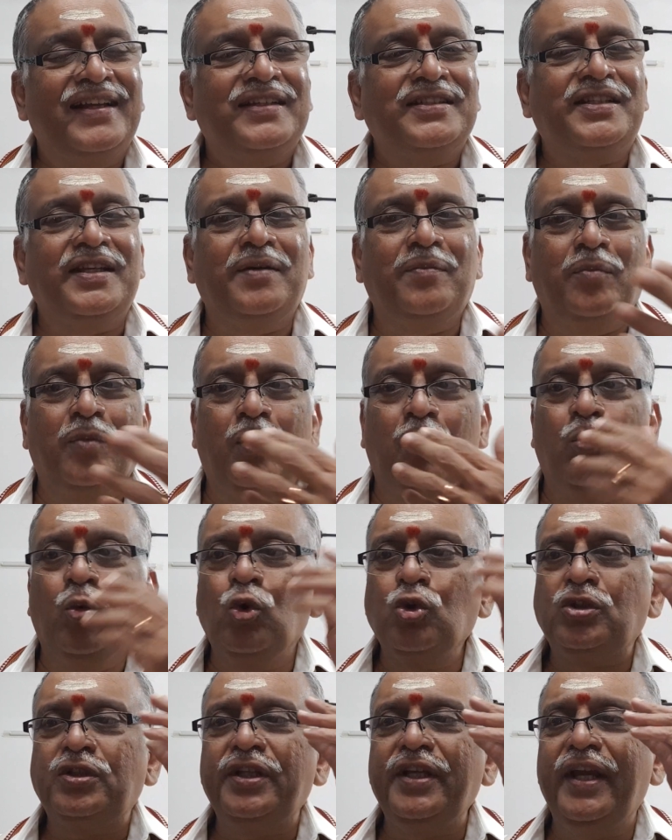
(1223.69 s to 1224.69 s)
See,
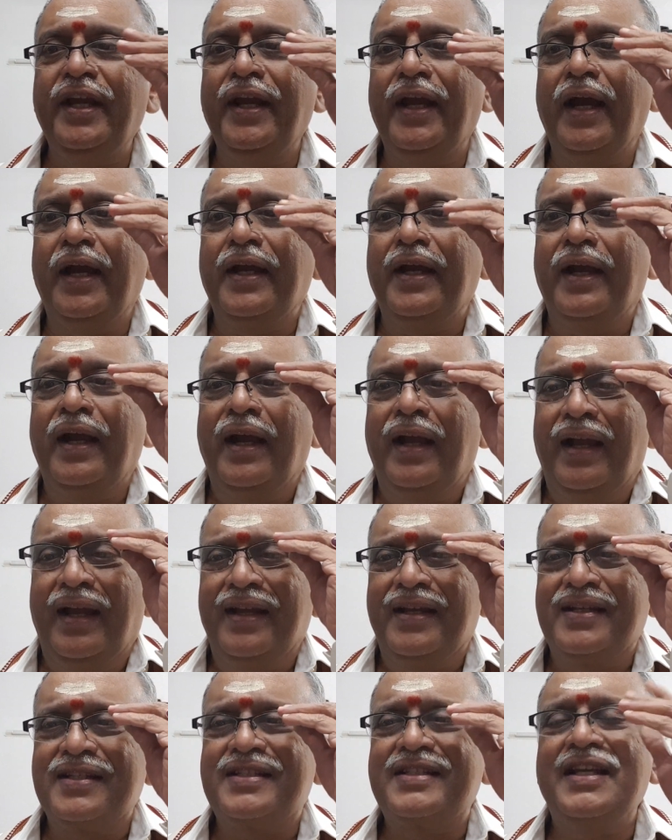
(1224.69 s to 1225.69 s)
Murti
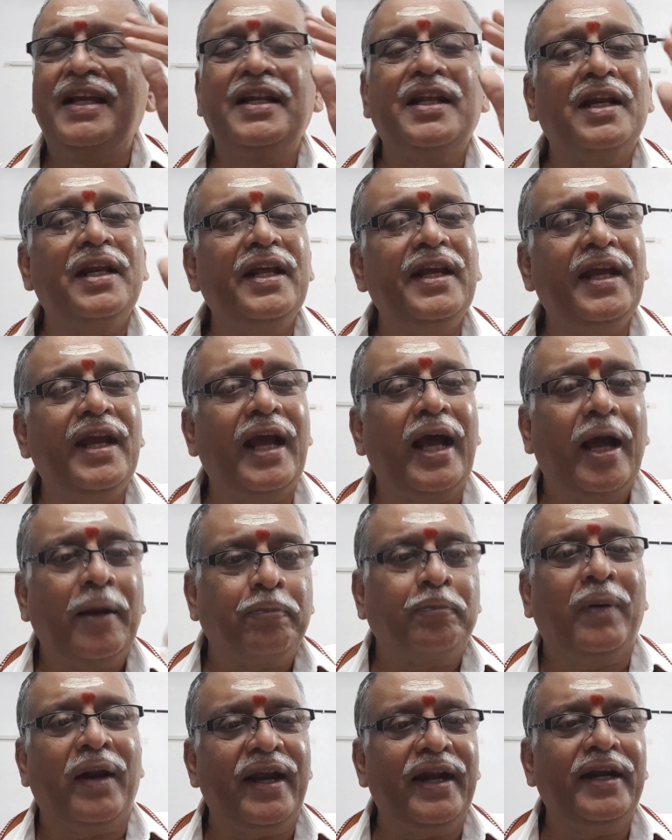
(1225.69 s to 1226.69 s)
is generally
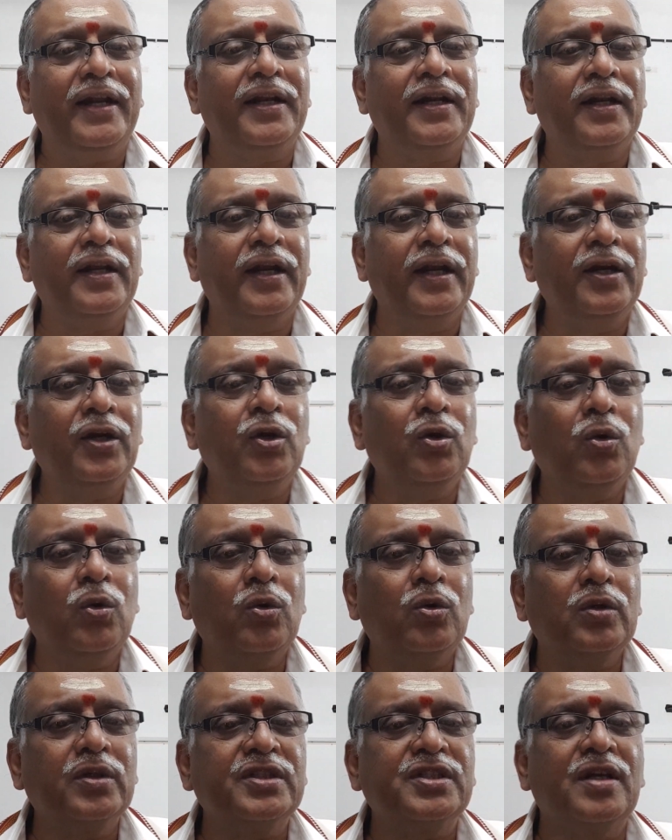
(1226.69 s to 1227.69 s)
applied in
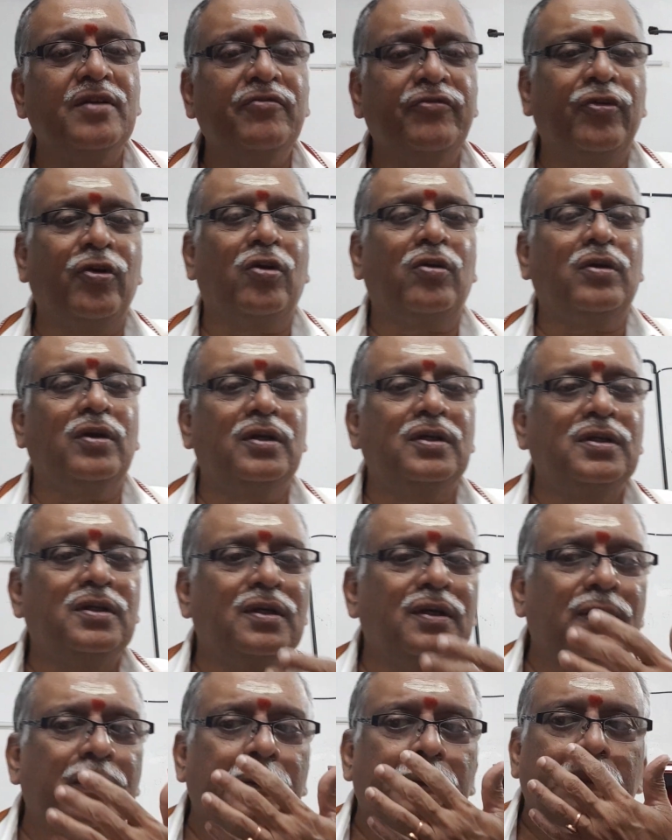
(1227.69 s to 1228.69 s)
Hinduism for
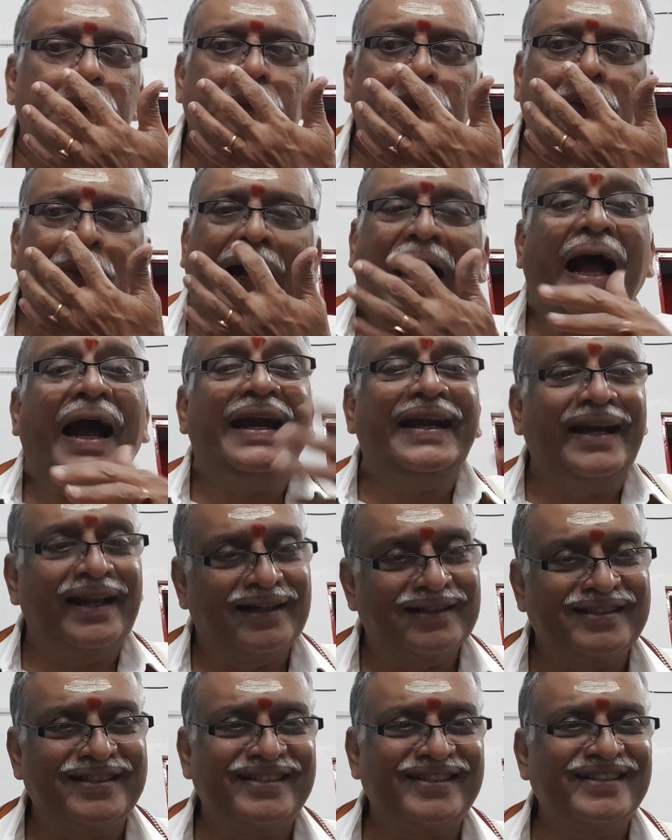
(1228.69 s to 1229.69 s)

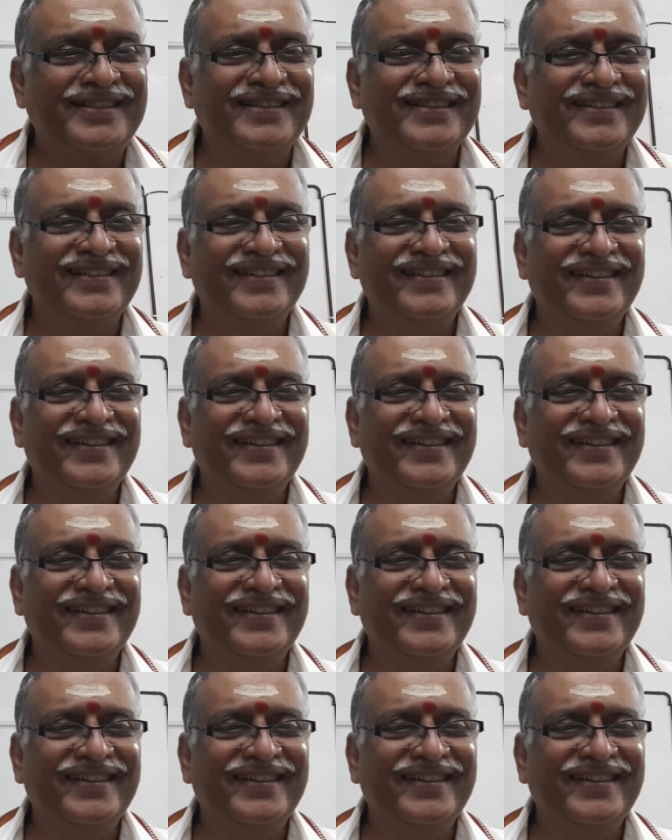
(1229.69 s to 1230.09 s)
idols.